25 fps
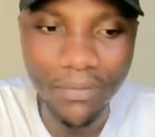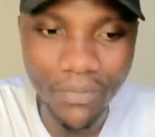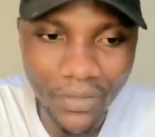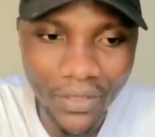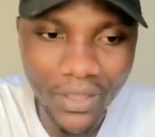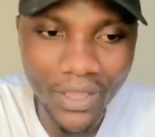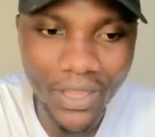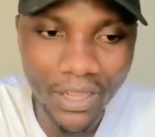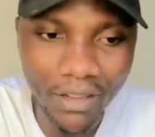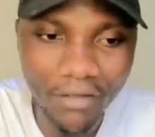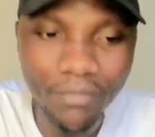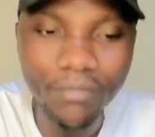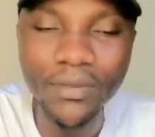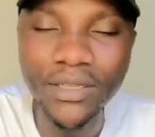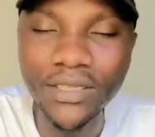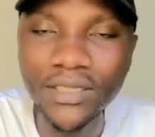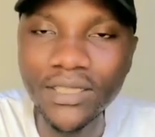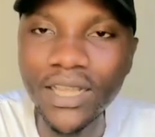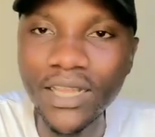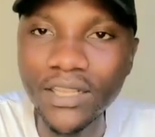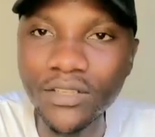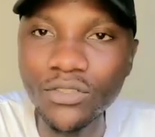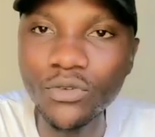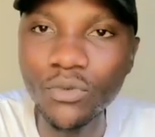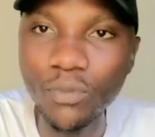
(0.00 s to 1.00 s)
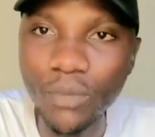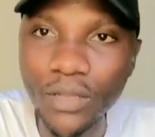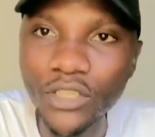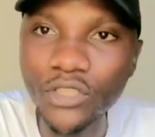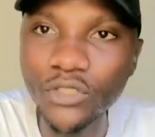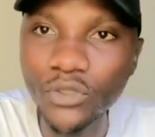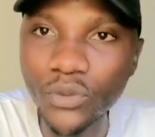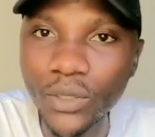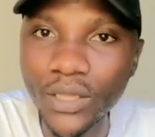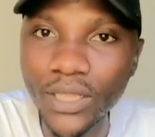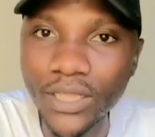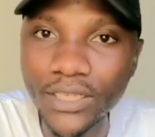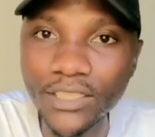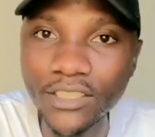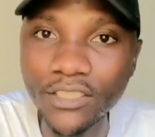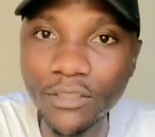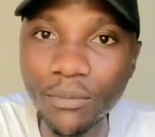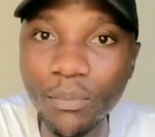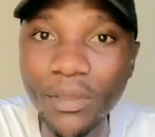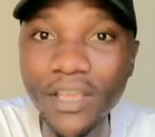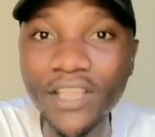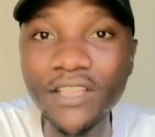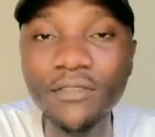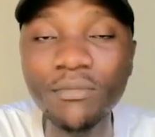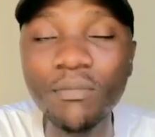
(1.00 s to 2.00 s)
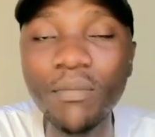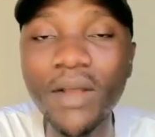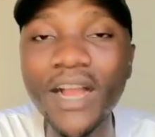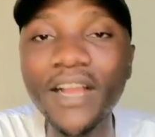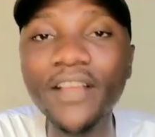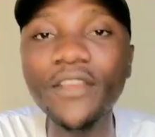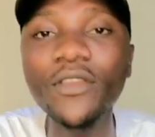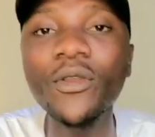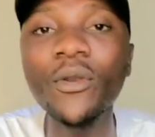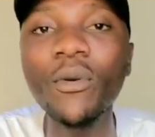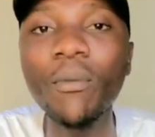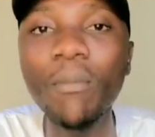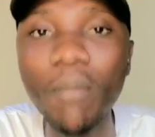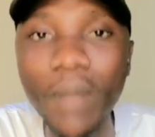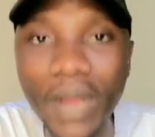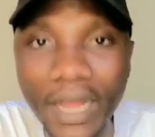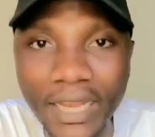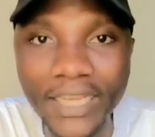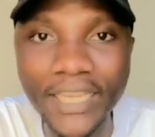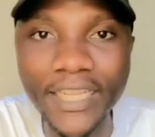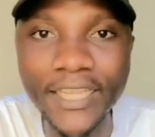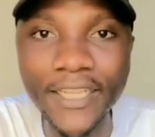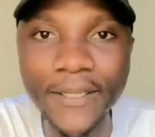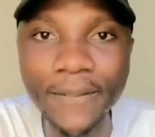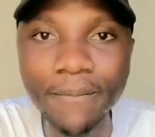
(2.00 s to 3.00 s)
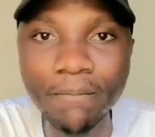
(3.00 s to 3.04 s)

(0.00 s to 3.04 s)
the government has to make sure that it pays back your money.